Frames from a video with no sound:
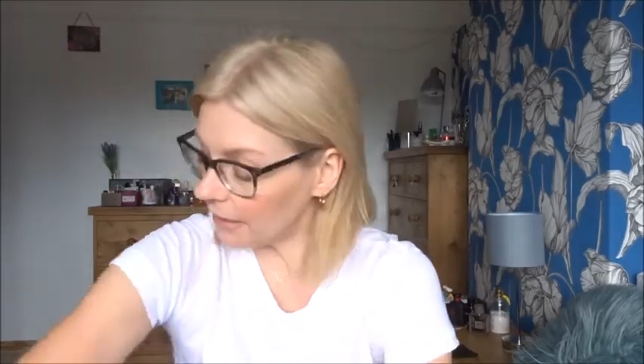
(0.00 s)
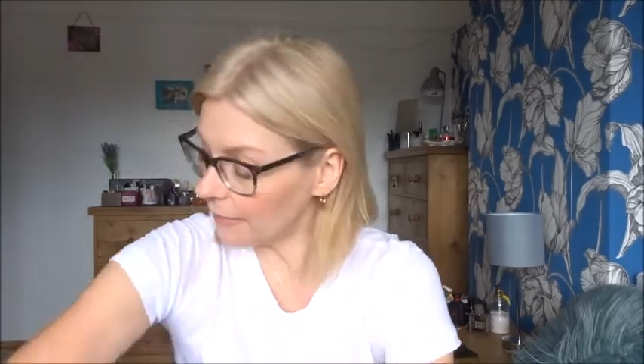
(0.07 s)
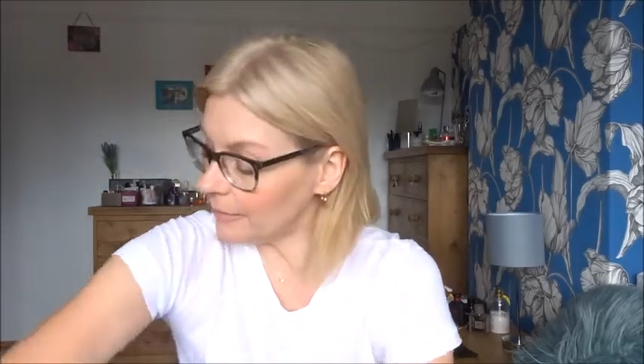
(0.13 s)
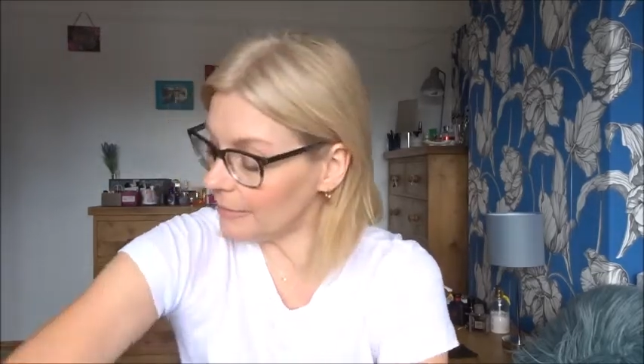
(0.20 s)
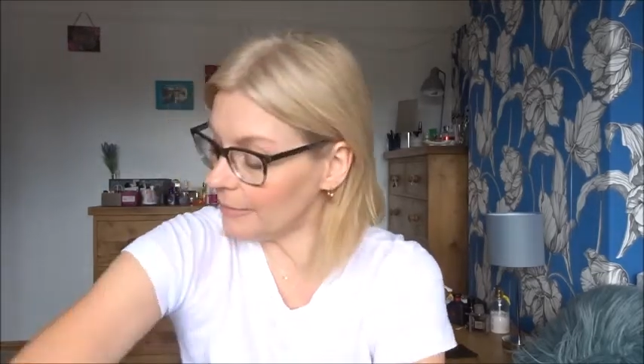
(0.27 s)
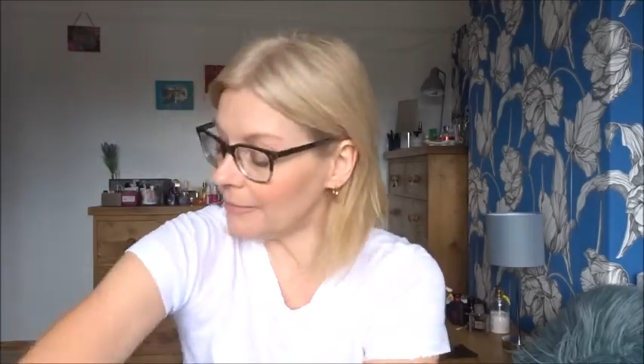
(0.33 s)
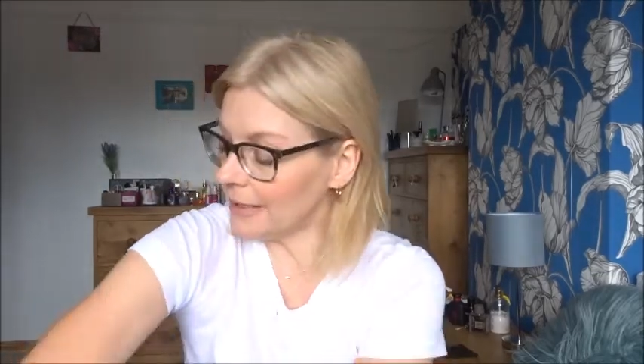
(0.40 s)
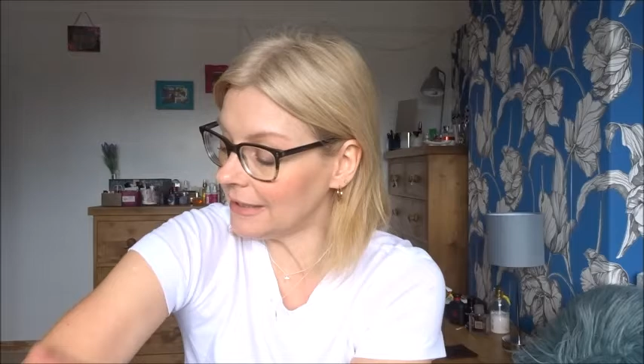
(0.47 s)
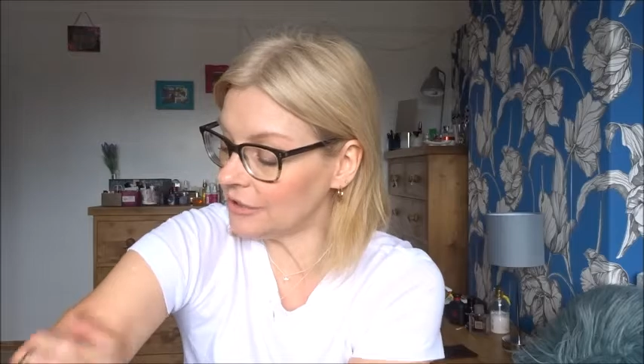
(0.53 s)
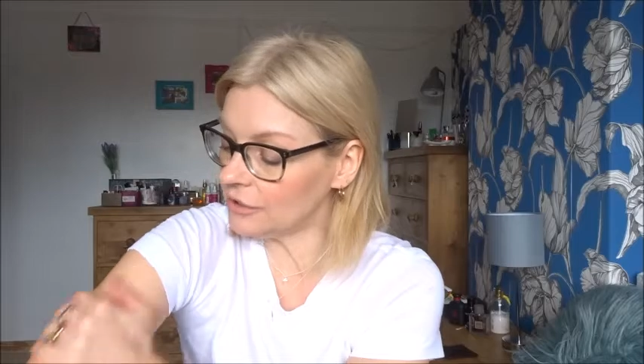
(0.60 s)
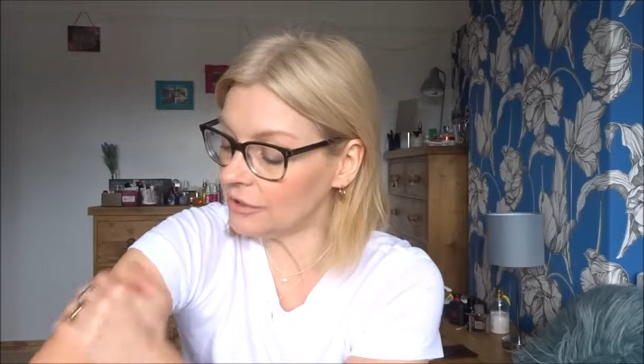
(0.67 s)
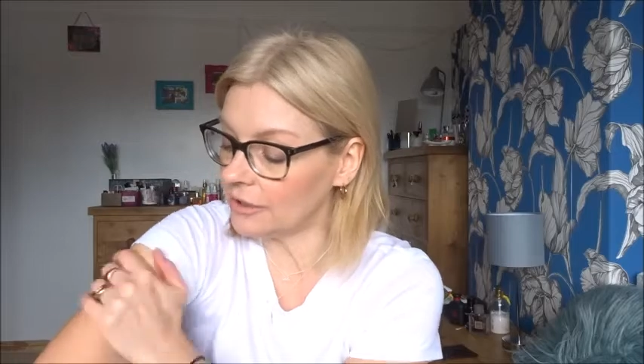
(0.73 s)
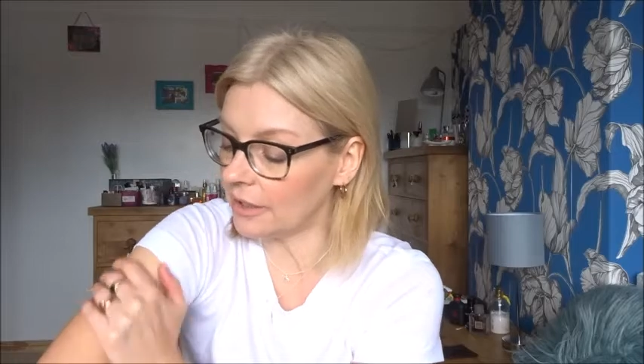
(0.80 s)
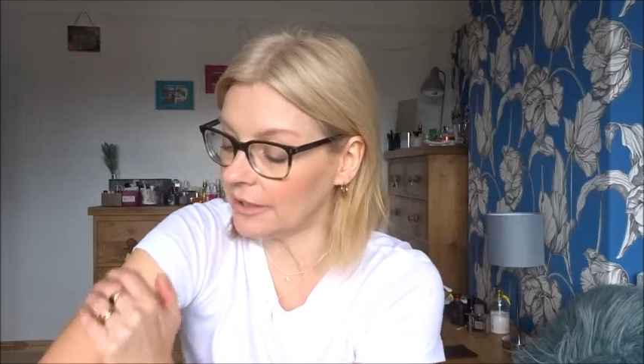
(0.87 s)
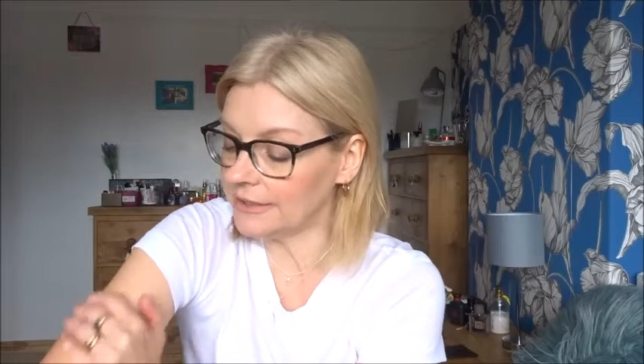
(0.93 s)
I would
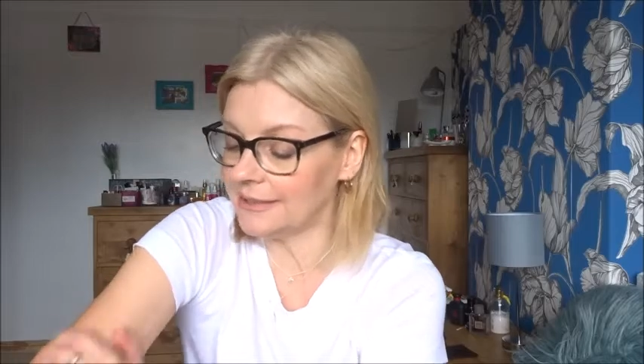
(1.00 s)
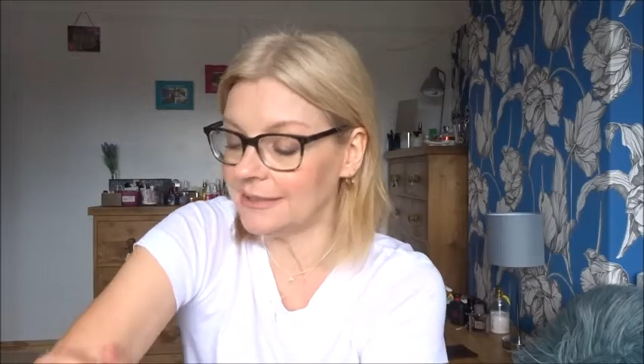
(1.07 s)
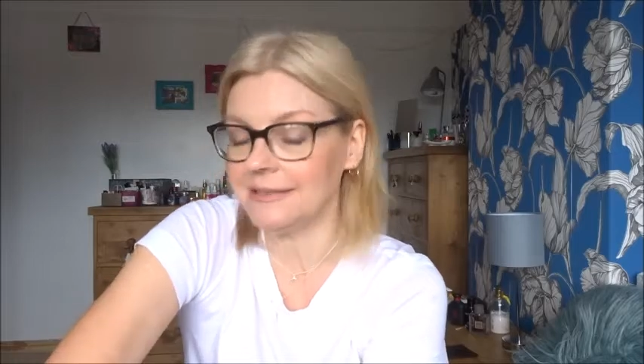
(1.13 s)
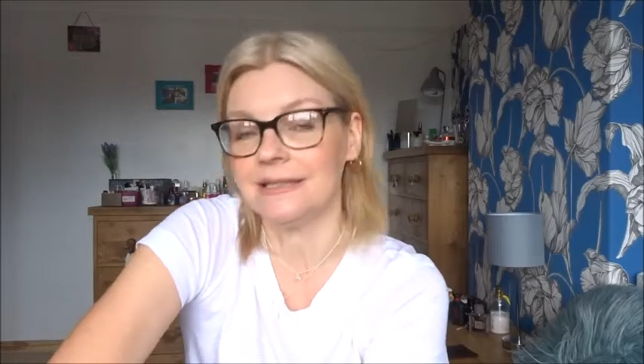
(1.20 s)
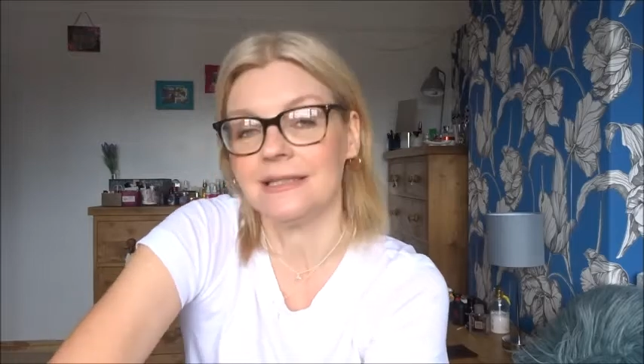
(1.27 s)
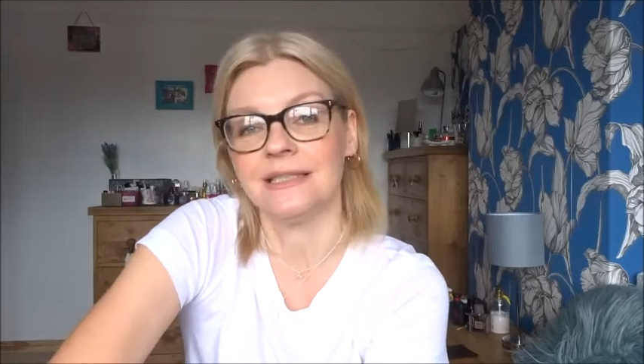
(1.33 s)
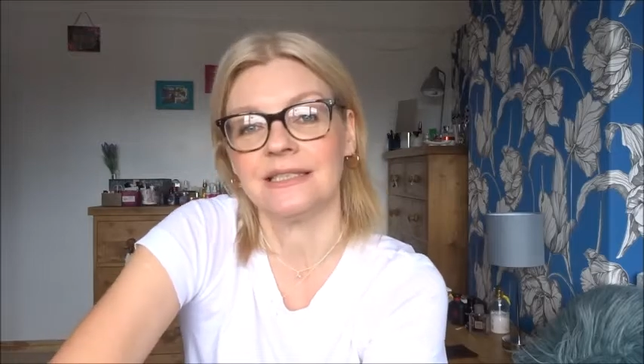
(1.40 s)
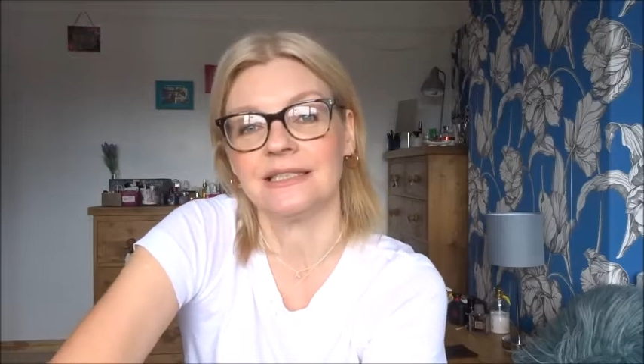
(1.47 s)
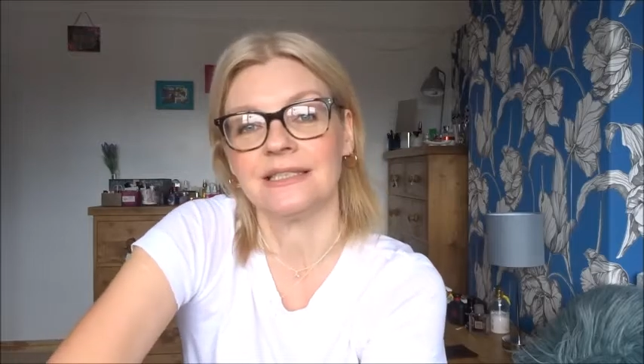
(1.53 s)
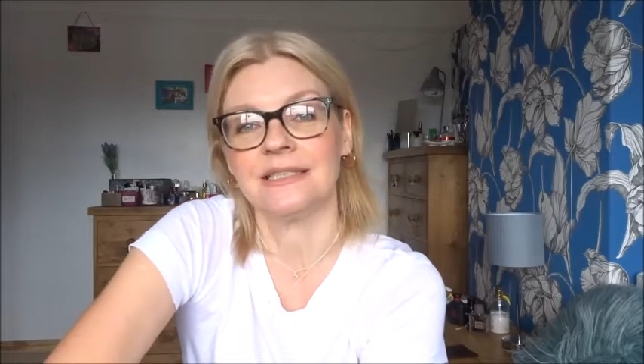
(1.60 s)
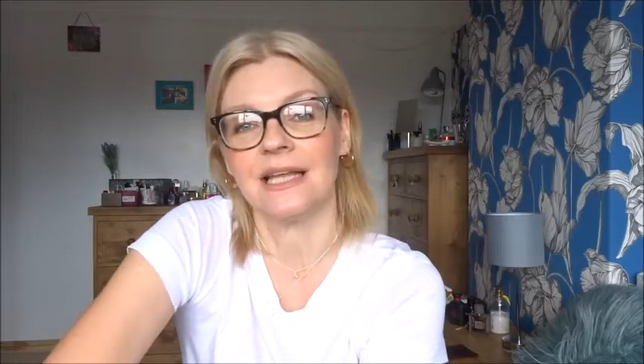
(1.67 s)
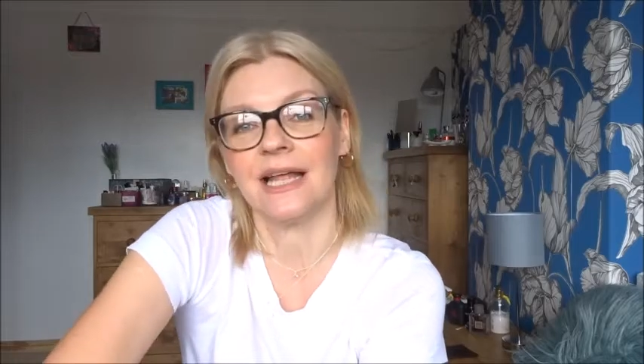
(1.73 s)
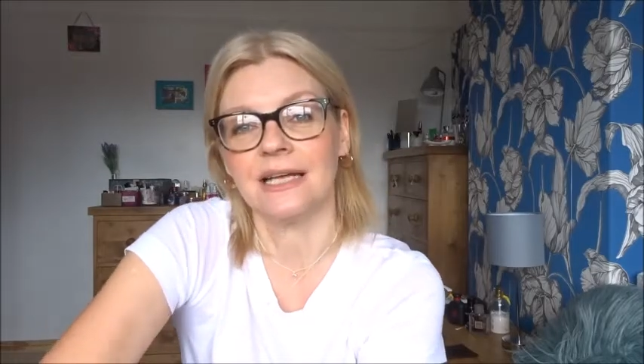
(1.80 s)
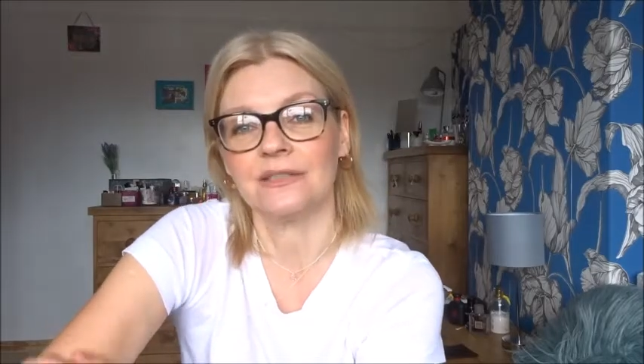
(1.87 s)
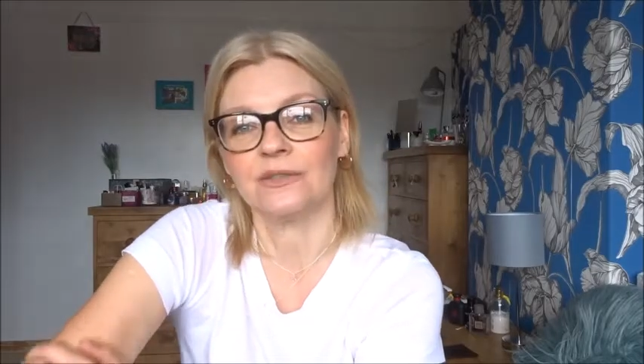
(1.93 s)
imagine I did this
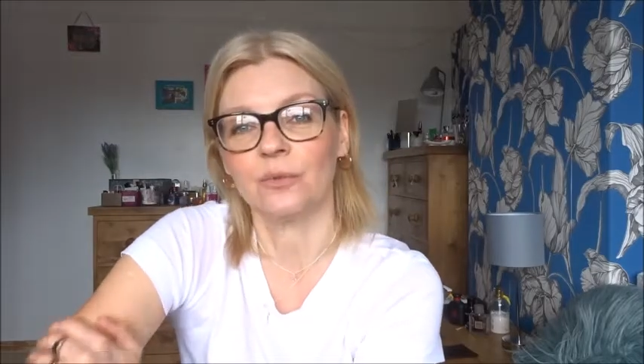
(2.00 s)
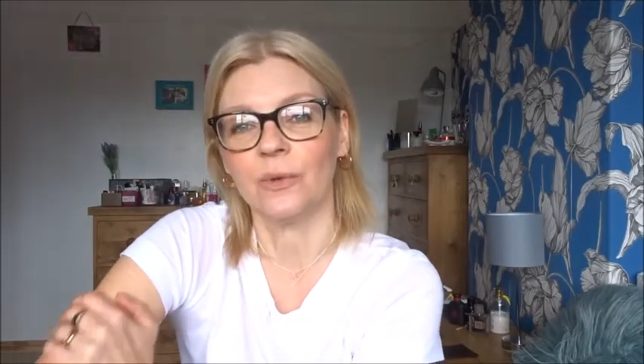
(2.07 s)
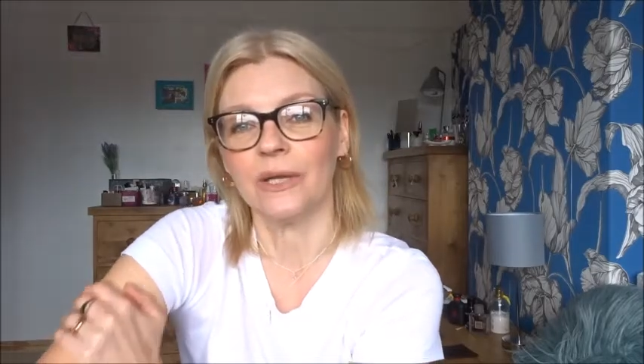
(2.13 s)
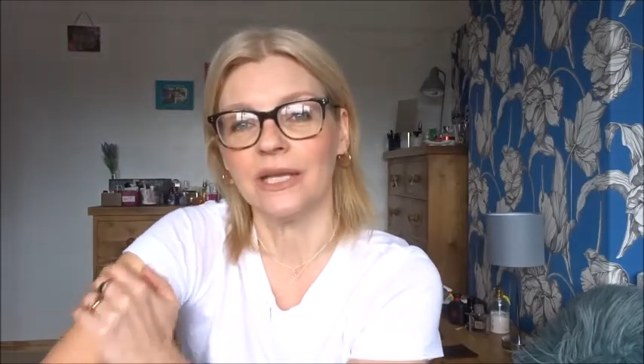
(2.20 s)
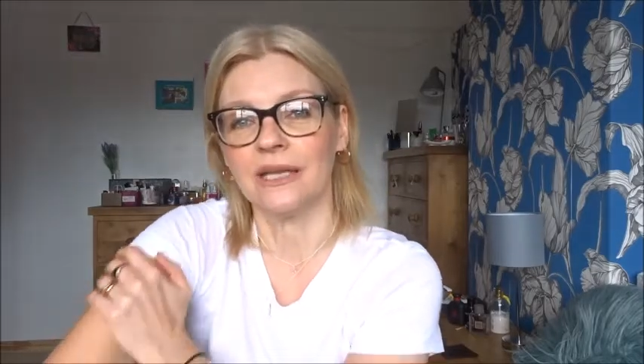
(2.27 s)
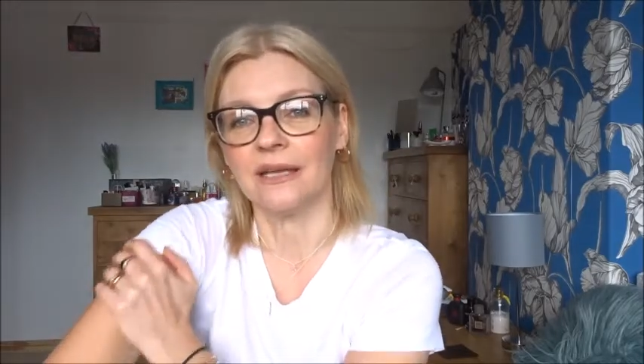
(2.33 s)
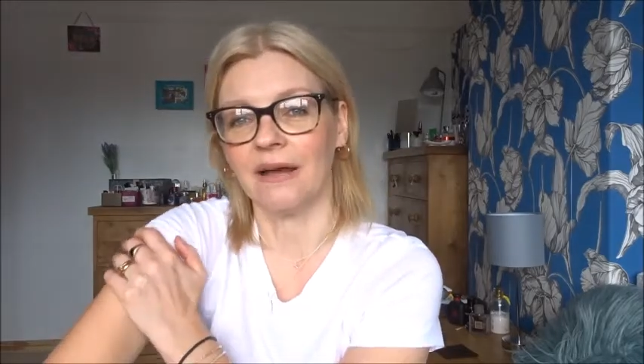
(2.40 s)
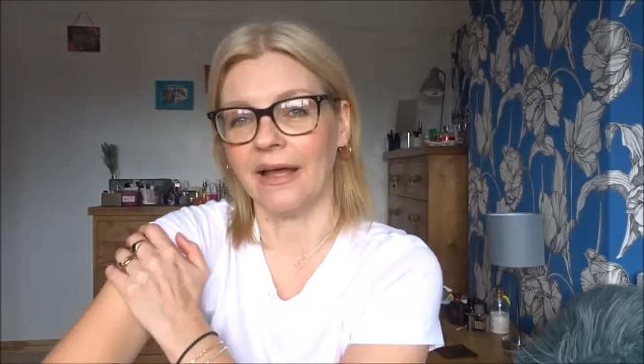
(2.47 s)
last week.